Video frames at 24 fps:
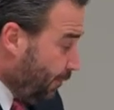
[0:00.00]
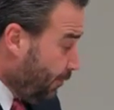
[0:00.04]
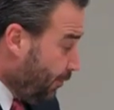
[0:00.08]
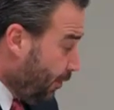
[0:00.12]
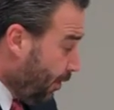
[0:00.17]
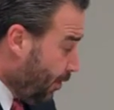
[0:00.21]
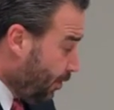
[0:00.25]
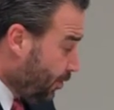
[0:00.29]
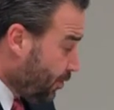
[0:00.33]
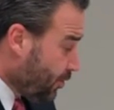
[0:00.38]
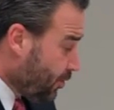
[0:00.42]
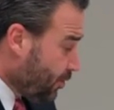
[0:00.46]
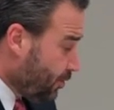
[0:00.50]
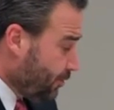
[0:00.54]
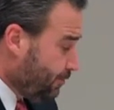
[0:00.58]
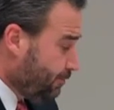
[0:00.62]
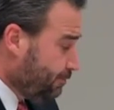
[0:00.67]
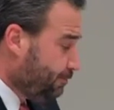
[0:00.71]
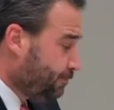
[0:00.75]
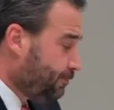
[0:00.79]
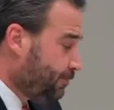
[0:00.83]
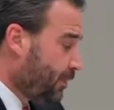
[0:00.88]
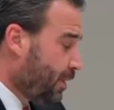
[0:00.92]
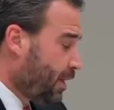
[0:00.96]
First,
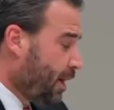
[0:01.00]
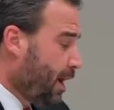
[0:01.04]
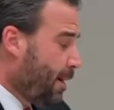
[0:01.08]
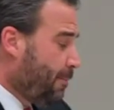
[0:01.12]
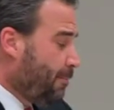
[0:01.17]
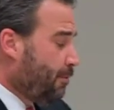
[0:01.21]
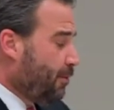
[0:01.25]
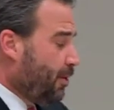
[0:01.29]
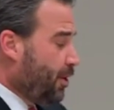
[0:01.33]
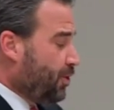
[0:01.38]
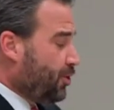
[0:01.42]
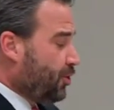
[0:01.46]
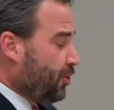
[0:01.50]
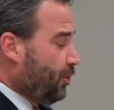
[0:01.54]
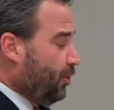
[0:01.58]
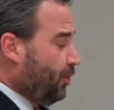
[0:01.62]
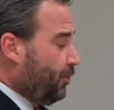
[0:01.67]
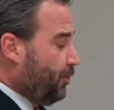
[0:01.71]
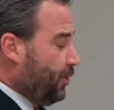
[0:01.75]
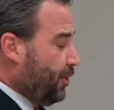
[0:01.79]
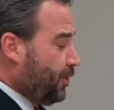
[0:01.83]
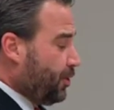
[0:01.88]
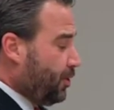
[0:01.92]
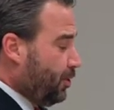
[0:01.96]

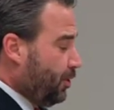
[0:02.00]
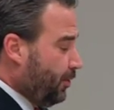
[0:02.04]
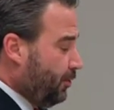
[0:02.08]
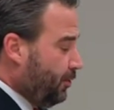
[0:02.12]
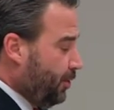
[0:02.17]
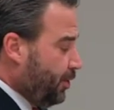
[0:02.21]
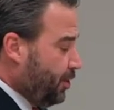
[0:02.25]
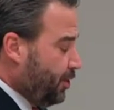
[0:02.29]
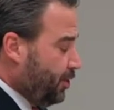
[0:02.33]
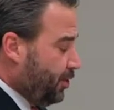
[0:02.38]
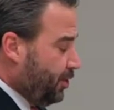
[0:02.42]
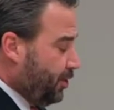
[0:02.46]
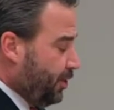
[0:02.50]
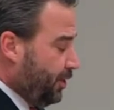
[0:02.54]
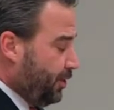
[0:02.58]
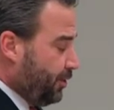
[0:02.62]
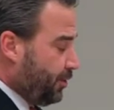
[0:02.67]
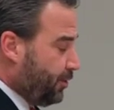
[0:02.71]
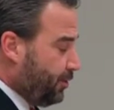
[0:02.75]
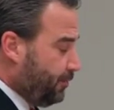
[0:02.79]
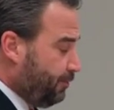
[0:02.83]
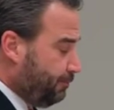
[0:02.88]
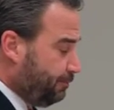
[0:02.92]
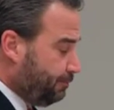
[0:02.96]
operational and fiscal
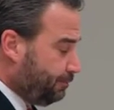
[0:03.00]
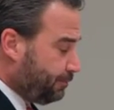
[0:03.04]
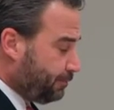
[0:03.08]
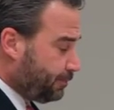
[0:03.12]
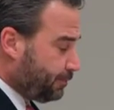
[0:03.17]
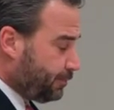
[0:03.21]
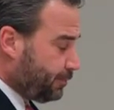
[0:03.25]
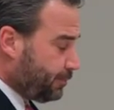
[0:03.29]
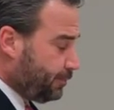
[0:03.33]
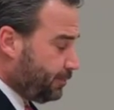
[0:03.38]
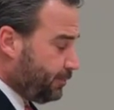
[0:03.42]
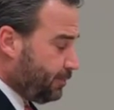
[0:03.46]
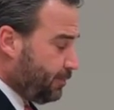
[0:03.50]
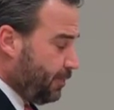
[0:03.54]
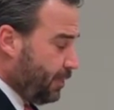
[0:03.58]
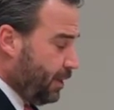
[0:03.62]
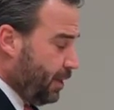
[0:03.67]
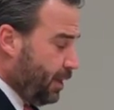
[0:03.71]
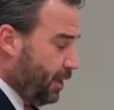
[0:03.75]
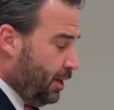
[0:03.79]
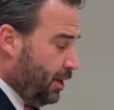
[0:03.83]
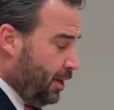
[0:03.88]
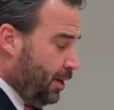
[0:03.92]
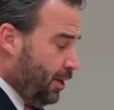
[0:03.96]
efficiencies.
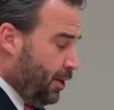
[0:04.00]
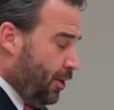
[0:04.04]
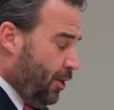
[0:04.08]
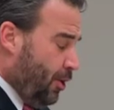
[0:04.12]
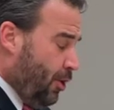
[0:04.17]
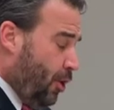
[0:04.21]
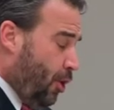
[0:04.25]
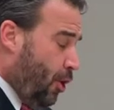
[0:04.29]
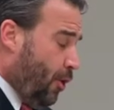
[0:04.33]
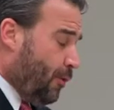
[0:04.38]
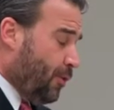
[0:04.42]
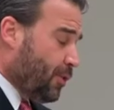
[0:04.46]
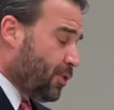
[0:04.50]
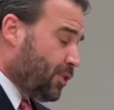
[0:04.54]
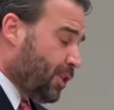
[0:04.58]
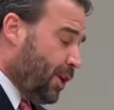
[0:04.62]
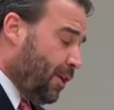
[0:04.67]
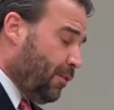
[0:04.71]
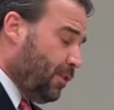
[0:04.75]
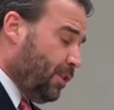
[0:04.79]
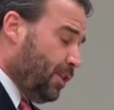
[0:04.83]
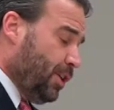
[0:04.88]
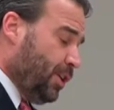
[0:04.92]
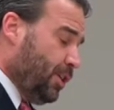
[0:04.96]
Over
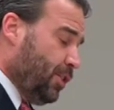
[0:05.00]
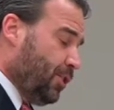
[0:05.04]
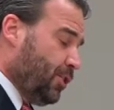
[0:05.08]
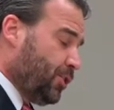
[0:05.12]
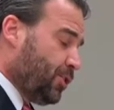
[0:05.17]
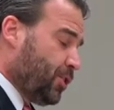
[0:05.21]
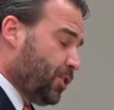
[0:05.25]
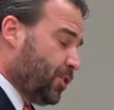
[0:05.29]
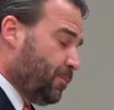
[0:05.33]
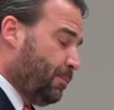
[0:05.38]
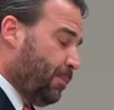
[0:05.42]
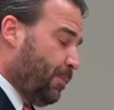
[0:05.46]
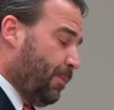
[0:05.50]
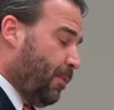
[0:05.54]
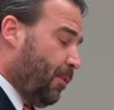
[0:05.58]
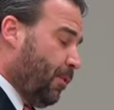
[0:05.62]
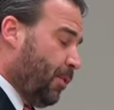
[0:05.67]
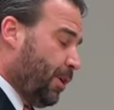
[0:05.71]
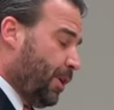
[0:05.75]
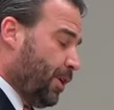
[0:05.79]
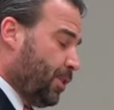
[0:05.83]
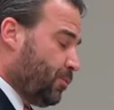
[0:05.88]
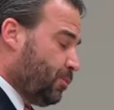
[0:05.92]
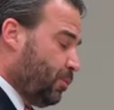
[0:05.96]
7 years, this
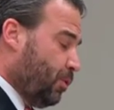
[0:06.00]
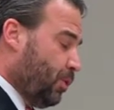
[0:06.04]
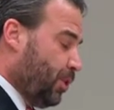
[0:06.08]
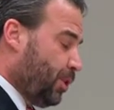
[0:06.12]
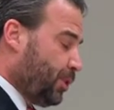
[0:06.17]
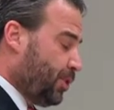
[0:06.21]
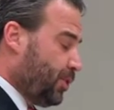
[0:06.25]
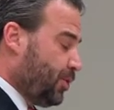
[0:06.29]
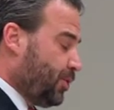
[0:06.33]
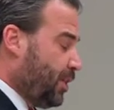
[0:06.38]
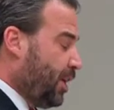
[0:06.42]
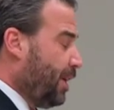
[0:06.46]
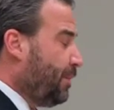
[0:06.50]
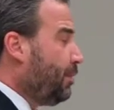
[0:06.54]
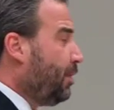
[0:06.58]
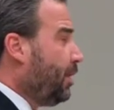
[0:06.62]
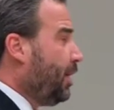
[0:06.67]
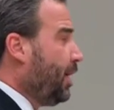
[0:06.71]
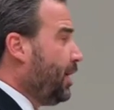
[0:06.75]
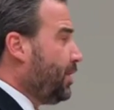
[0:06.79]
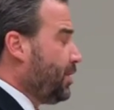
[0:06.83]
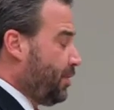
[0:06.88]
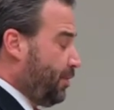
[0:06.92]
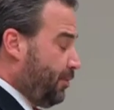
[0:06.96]
board has worked to
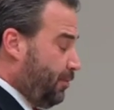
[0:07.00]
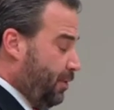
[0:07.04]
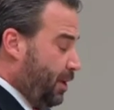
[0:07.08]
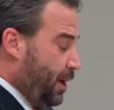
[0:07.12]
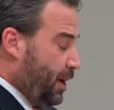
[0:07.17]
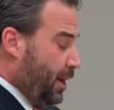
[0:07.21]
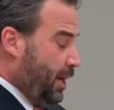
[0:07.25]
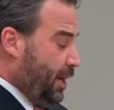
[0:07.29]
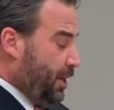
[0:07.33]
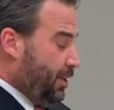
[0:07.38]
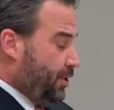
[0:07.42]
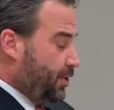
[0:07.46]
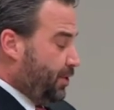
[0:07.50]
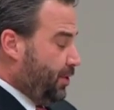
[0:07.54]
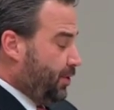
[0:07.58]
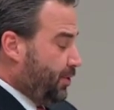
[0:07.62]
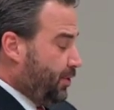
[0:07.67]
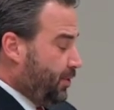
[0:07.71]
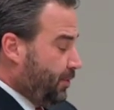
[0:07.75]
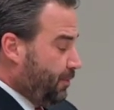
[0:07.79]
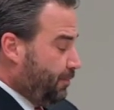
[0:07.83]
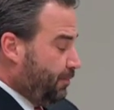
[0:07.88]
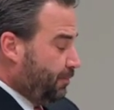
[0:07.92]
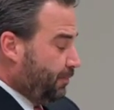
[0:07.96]
stabilize our
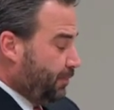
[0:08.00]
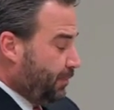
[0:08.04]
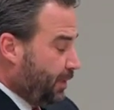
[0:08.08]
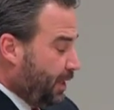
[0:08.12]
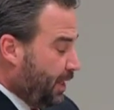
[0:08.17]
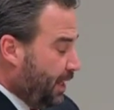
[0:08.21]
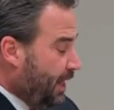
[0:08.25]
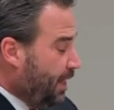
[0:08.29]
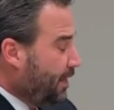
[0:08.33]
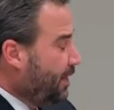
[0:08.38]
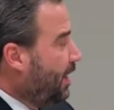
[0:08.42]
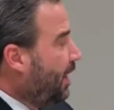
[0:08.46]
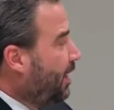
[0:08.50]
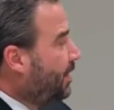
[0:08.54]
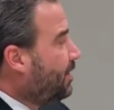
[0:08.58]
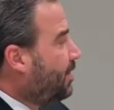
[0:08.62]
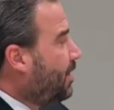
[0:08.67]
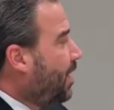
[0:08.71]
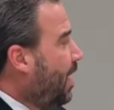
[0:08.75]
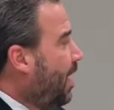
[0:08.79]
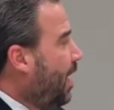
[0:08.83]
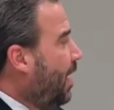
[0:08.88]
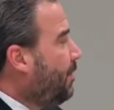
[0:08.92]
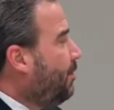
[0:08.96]
finances. In
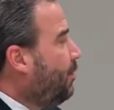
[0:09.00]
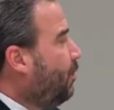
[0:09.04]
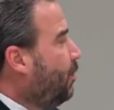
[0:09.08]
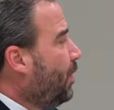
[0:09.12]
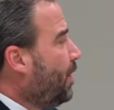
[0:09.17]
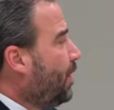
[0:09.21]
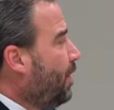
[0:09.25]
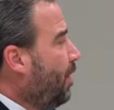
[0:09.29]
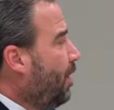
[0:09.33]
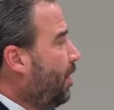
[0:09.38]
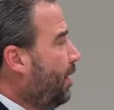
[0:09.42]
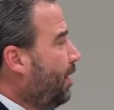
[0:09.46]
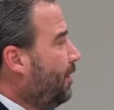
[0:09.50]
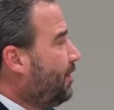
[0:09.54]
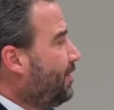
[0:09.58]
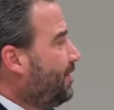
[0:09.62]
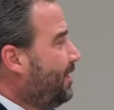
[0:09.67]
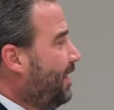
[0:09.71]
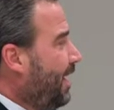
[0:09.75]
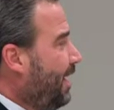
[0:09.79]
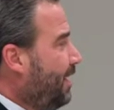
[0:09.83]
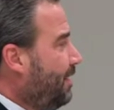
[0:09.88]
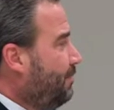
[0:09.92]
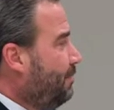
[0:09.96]
that time, we cut
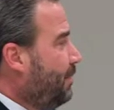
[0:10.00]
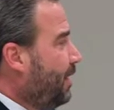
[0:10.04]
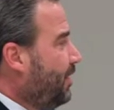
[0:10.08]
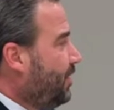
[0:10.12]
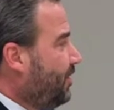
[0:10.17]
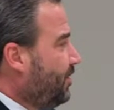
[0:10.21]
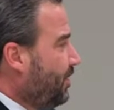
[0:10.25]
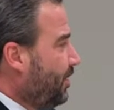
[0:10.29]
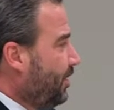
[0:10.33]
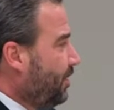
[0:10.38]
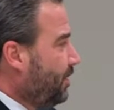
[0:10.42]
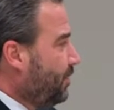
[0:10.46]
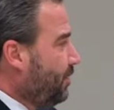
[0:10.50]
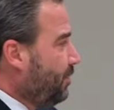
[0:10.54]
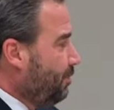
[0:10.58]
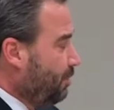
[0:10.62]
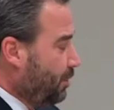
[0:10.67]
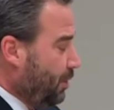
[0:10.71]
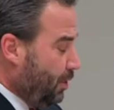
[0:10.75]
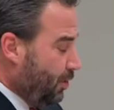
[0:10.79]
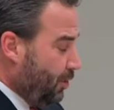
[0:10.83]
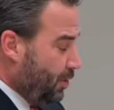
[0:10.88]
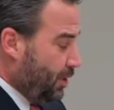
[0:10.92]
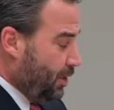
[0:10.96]
our debt by $6
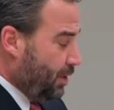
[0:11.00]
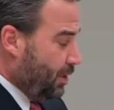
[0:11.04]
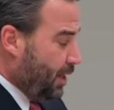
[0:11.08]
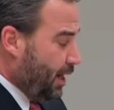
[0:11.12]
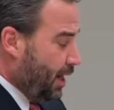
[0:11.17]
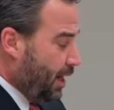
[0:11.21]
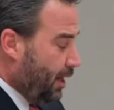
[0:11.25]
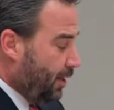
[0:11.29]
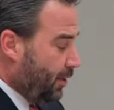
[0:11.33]
million.